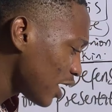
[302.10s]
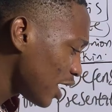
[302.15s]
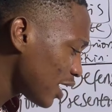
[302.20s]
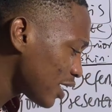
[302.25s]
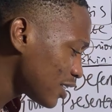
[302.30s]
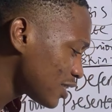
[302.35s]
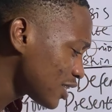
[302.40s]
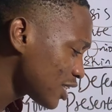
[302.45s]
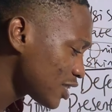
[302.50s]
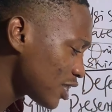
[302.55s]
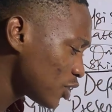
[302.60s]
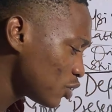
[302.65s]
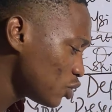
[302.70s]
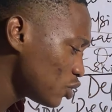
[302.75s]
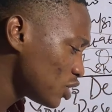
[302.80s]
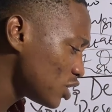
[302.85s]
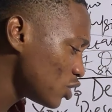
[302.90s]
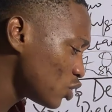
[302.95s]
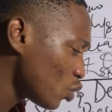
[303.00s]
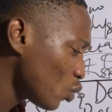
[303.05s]
researcher used
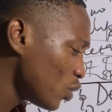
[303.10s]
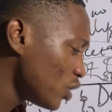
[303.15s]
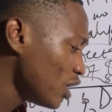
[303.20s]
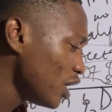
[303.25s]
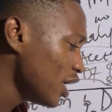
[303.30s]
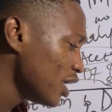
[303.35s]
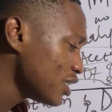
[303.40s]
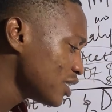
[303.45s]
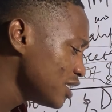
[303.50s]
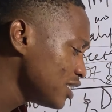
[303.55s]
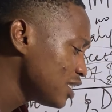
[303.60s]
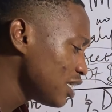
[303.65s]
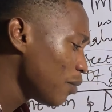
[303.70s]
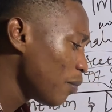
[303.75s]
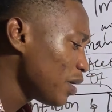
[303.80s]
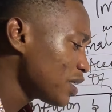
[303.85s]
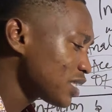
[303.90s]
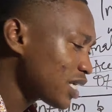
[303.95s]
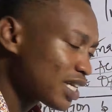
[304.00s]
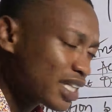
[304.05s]
in doing
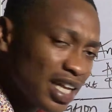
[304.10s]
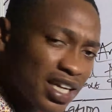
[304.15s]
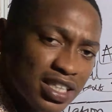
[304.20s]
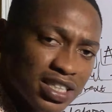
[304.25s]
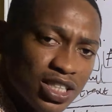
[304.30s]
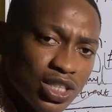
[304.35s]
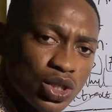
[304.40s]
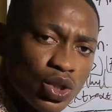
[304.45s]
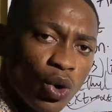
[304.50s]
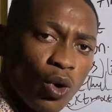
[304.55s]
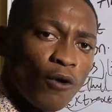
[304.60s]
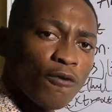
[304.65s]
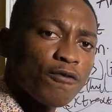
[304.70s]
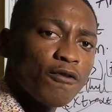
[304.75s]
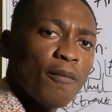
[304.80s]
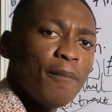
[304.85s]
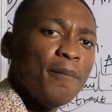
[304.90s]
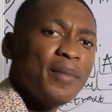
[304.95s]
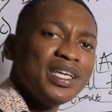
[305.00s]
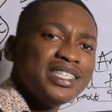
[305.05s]
ECMS analysis of
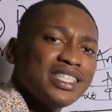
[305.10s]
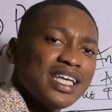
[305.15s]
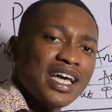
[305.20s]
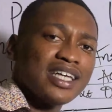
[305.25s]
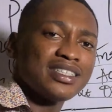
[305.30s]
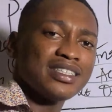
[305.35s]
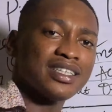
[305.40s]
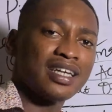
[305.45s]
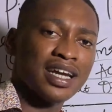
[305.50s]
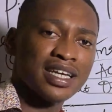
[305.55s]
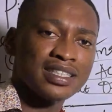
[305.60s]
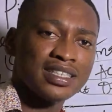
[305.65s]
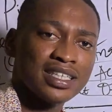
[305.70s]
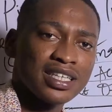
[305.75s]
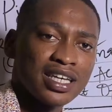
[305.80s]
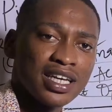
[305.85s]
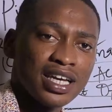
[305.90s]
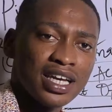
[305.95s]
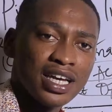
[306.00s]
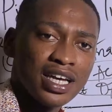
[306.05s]
maize extract?
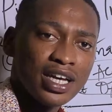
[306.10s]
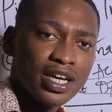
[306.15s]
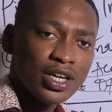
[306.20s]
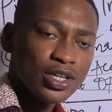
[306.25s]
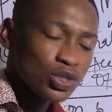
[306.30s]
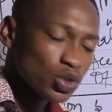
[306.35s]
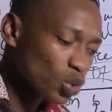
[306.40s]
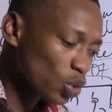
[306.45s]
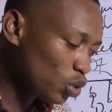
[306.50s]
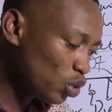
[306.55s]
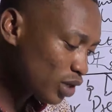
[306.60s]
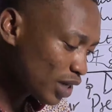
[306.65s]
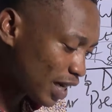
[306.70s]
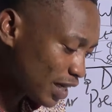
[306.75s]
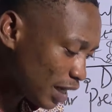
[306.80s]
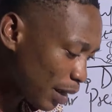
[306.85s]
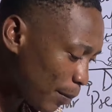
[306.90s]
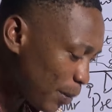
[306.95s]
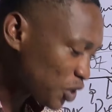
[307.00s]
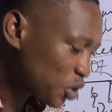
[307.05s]
So you look at
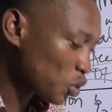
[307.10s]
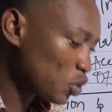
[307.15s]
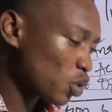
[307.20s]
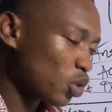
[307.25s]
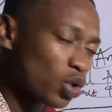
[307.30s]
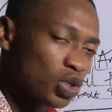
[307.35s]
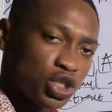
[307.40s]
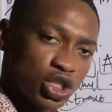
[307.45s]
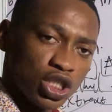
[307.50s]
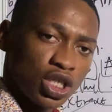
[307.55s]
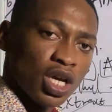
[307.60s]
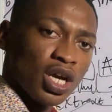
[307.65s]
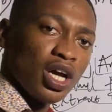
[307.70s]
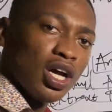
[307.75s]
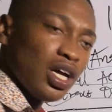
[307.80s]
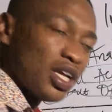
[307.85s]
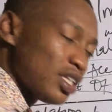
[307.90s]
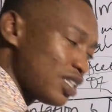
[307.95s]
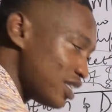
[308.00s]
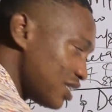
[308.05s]
their methodology.
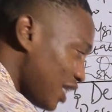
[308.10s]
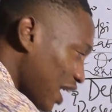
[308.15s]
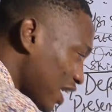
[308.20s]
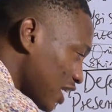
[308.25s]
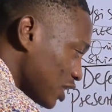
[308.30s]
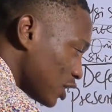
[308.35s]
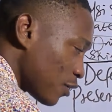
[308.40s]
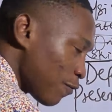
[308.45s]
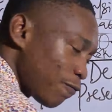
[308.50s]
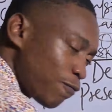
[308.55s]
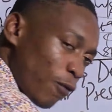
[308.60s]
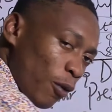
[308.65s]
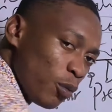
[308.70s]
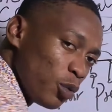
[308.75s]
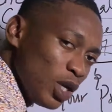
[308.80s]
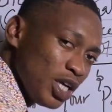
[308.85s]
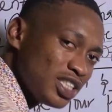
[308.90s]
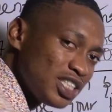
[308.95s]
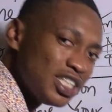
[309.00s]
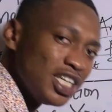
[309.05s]
That is
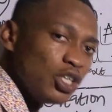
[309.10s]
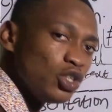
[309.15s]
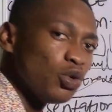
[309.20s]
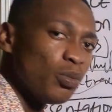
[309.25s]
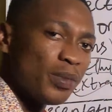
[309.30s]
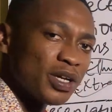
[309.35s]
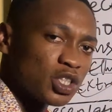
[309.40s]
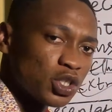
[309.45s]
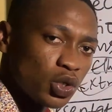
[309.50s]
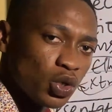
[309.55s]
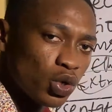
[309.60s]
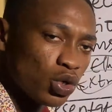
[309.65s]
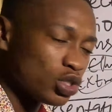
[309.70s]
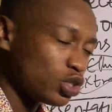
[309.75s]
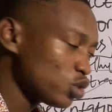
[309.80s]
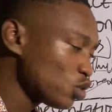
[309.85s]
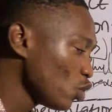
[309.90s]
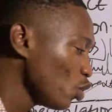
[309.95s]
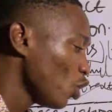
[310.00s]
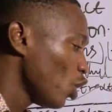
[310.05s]
formulating a new methodology.
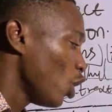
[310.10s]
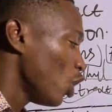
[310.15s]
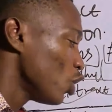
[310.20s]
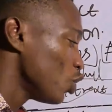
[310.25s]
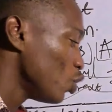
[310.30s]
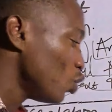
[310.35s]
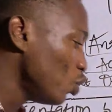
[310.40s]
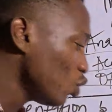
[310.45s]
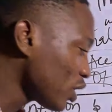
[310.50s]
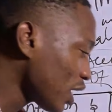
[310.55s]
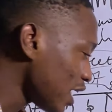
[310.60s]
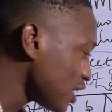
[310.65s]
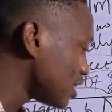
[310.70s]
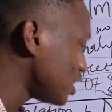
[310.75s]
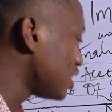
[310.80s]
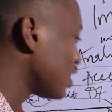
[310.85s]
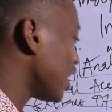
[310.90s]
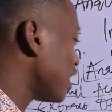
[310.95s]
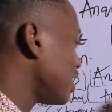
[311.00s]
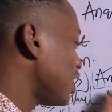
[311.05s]
So you look at
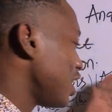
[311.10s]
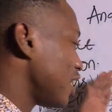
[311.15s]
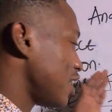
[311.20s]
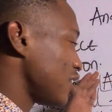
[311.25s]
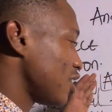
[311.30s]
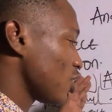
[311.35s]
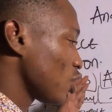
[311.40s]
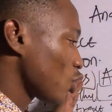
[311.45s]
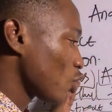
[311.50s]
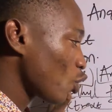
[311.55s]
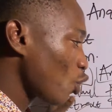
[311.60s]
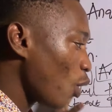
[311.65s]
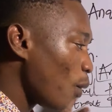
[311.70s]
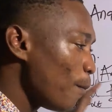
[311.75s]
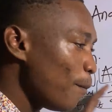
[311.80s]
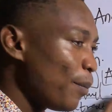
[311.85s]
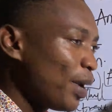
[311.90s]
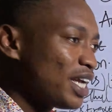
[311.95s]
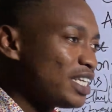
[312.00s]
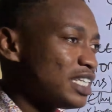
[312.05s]
it and then
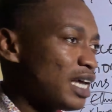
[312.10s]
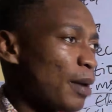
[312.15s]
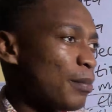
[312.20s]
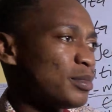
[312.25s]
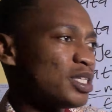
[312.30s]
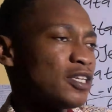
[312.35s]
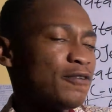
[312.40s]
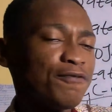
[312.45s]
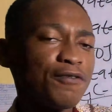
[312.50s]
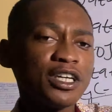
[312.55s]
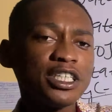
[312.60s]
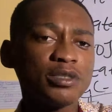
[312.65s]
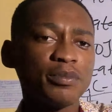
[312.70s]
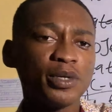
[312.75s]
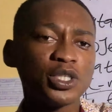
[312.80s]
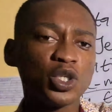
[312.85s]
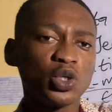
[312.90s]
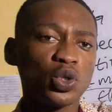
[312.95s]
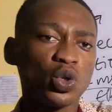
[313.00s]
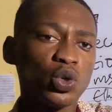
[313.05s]
compare their different
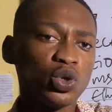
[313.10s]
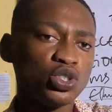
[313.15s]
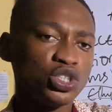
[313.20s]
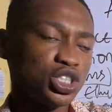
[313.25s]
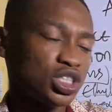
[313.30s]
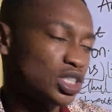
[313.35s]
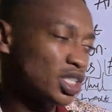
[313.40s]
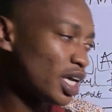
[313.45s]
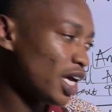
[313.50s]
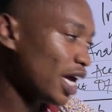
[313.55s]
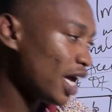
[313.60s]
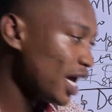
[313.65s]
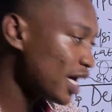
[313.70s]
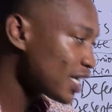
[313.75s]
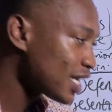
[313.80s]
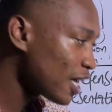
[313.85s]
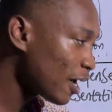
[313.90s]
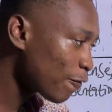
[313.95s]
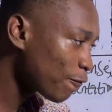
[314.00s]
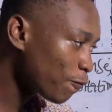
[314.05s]
methodologies.
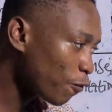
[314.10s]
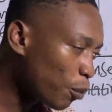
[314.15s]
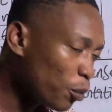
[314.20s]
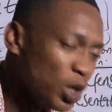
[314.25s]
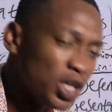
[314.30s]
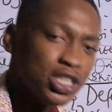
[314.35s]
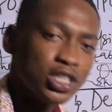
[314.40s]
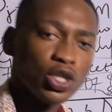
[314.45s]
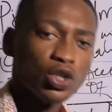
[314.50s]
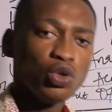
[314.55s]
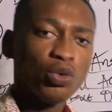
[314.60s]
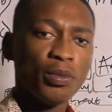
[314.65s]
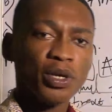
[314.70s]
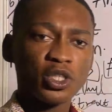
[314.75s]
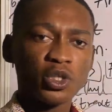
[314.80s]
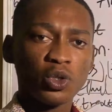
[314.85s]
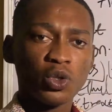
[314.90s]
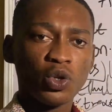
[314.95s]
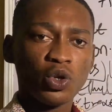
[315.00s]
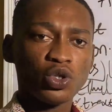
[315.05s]
Formulate a new
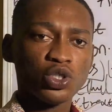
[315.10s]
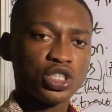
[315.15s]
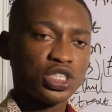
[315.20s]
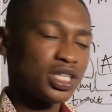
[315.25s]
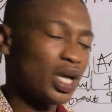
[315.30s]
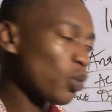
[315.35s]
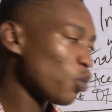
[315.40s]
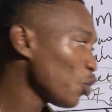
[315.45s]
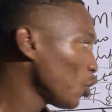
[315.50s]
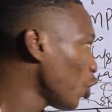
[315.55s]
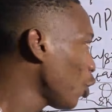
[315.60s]
methodology that will